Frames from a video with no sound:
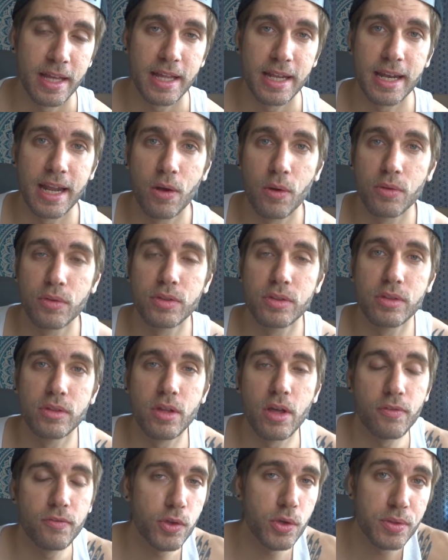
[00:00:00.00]
Now,
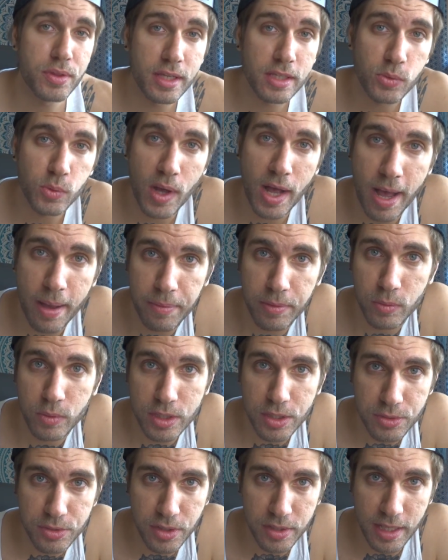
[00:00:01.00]
a few things will happen
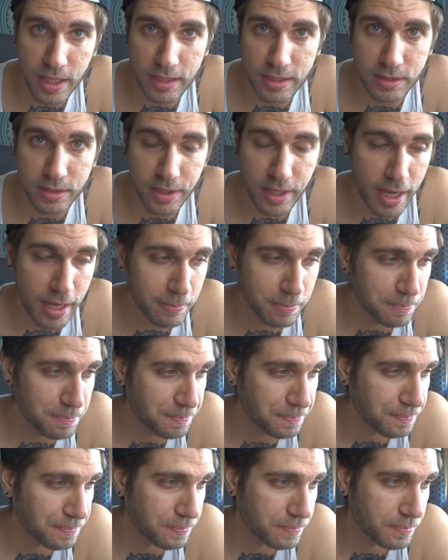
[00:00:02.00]
when you do this, okay?
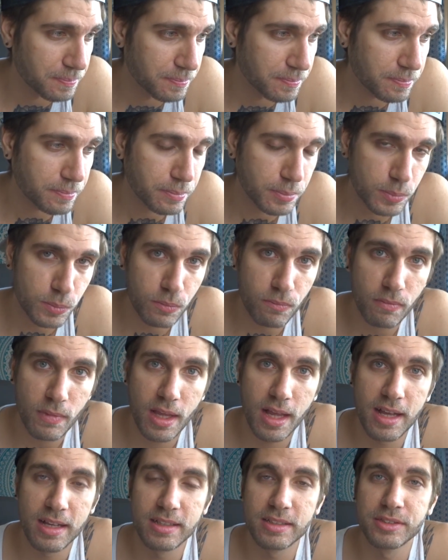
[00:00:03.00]

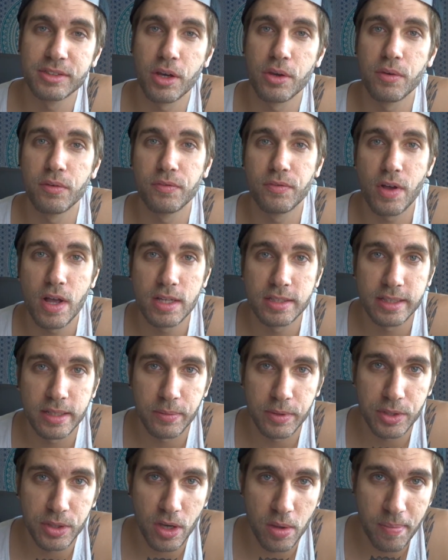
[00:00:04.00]
So, firstly,
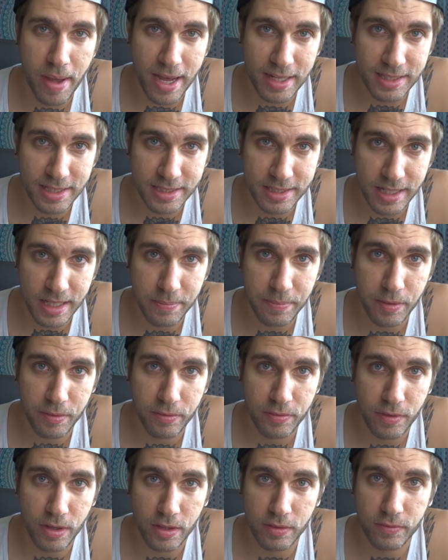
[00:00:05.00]
when you go back to sleep at,
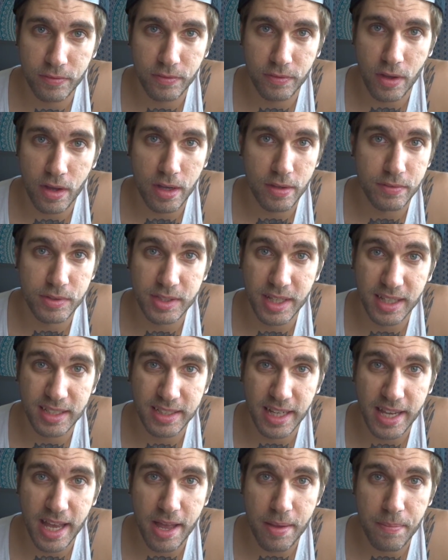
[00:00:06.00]
at 5,
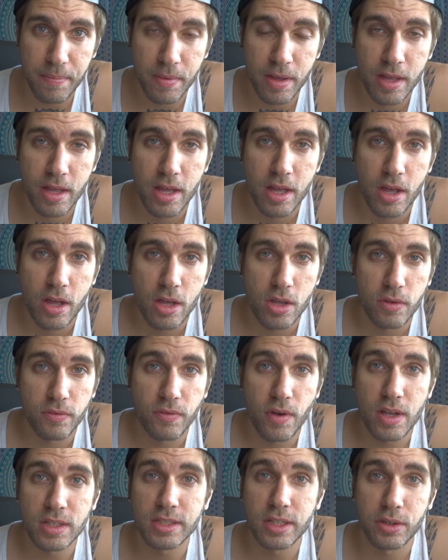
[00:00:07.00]
6 a.m.,
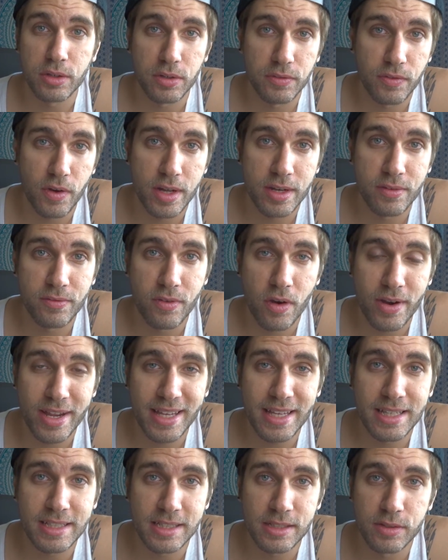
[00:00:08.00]
firstly, you're going to find it very
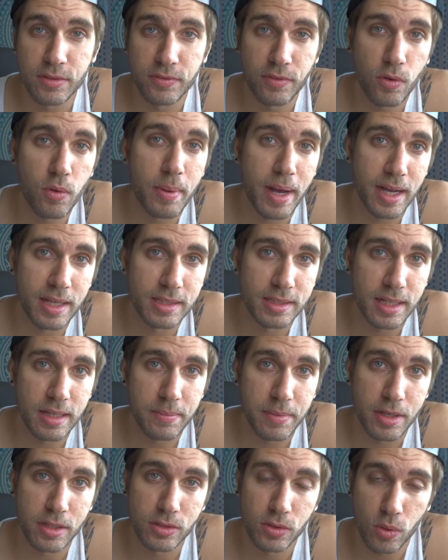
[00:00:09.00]
easy to fall back
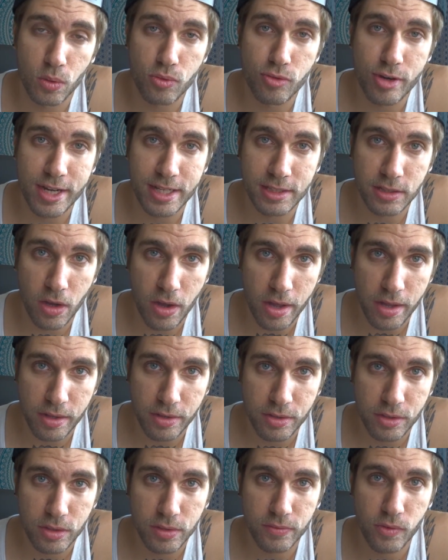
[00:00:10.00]
asleep because you're already
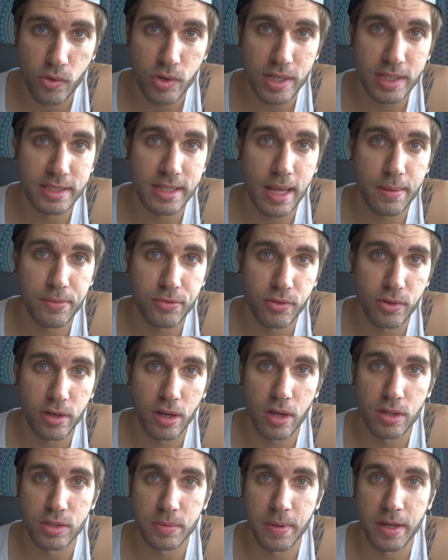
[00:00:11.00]
tired. You've already slept for a
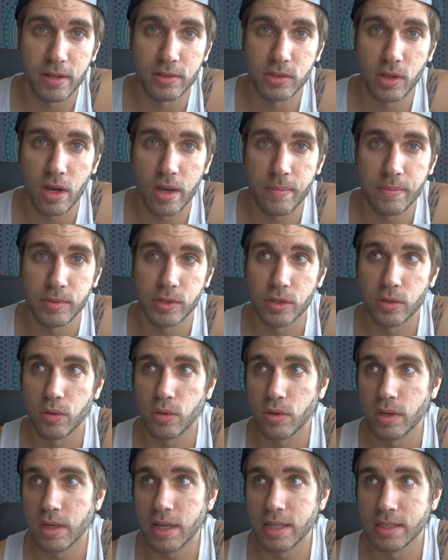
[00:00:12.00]
large amount of time,
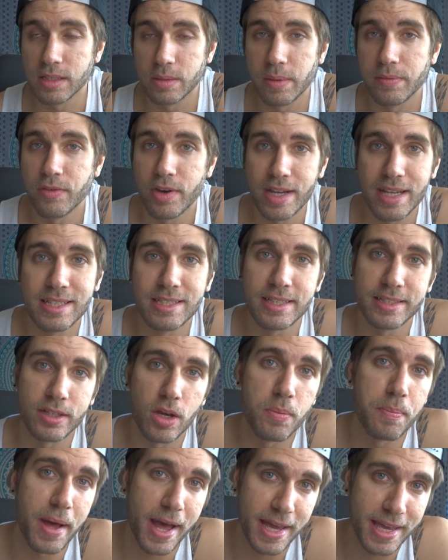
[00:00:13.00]
so it's going to be very easy to
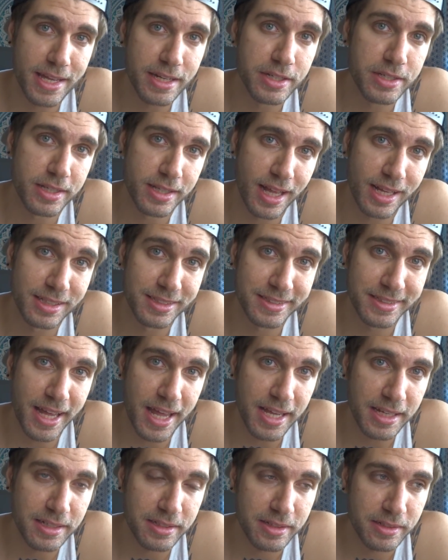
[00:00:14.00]
go back into that
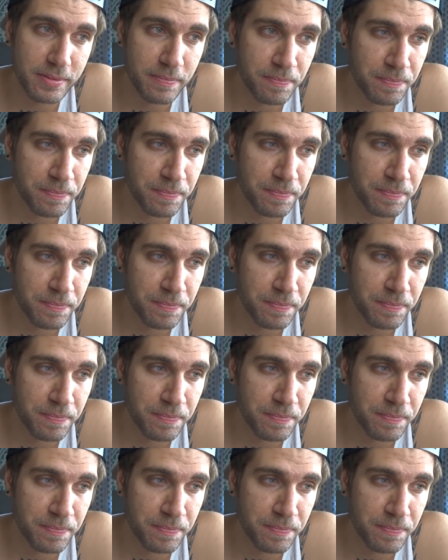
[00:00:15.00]
state.